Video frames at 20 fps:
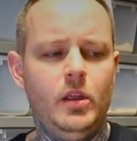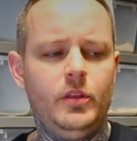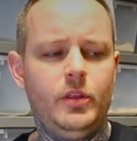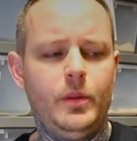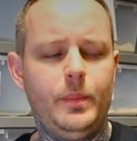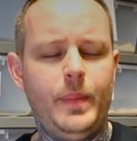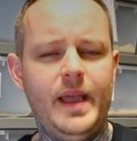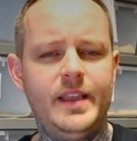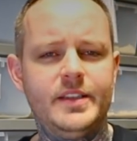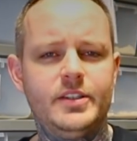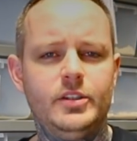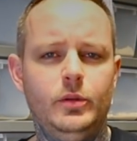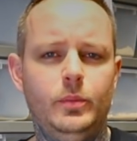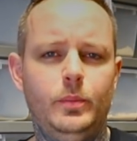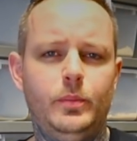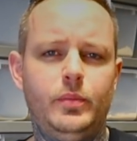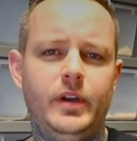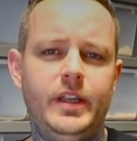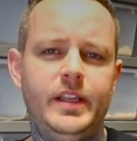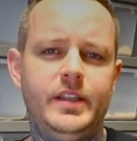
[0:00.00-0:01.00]
The pastel
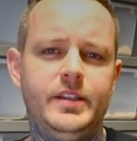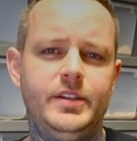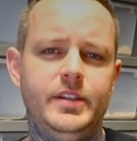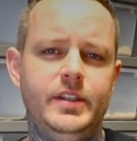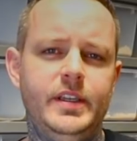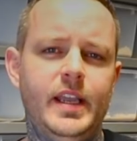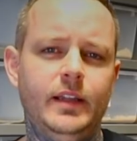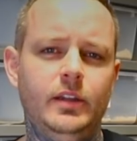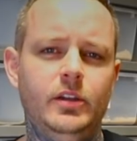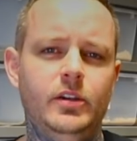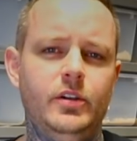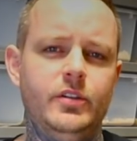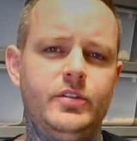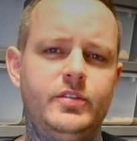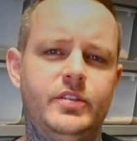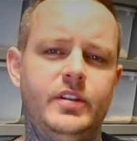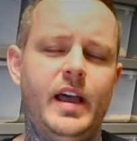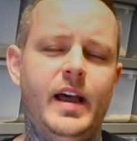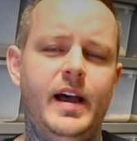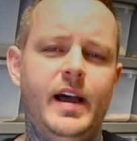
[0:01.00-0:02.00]
brings
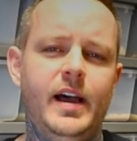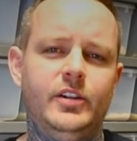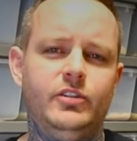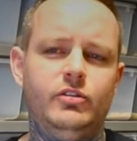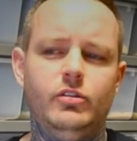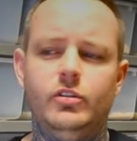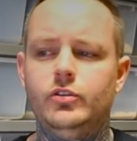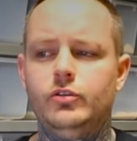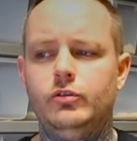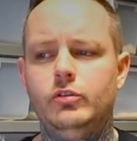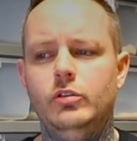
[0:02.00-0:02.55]
yellows that are just